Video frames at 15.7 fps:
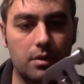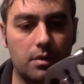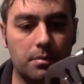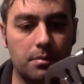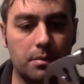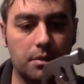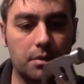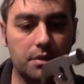
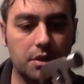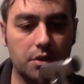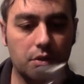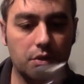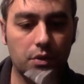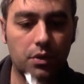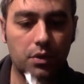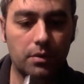
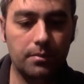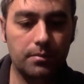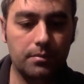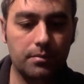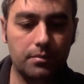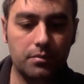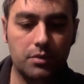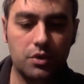Multi-tool,
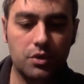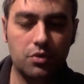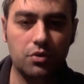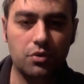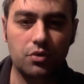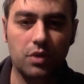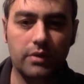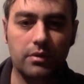
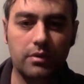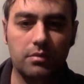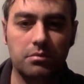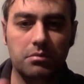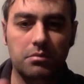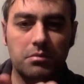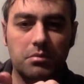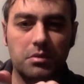screwdriver.
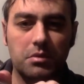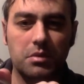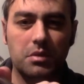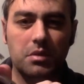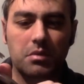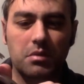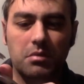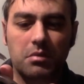
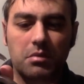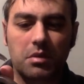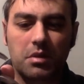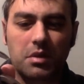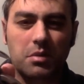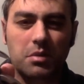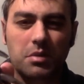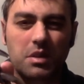Not that
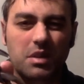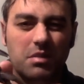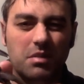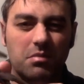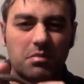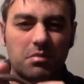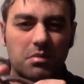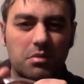you would
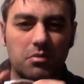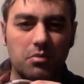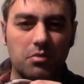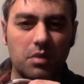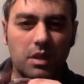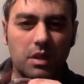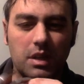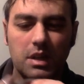
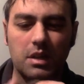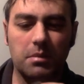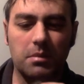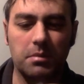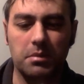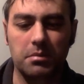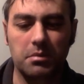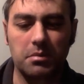really need it, but
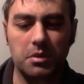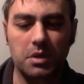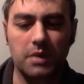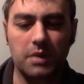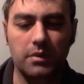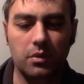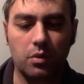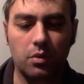you never
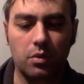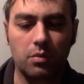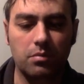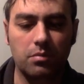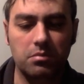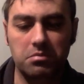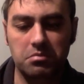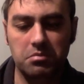know
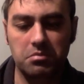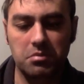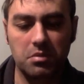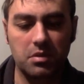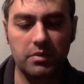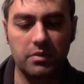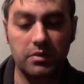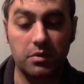
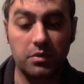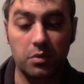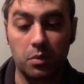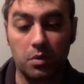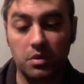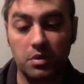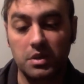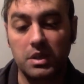if you
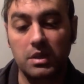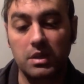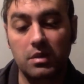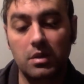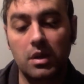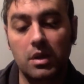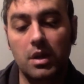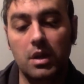were to need it.
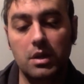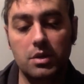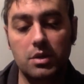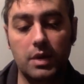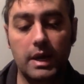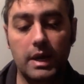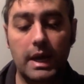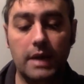It's
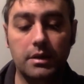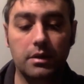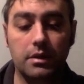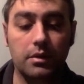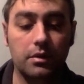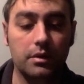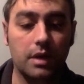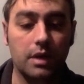quite handy
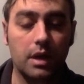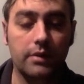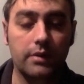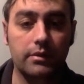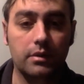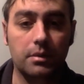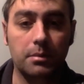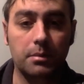though to have
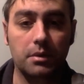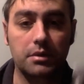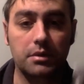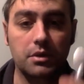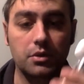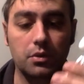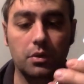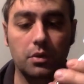a
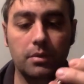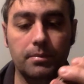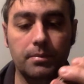multi-tool.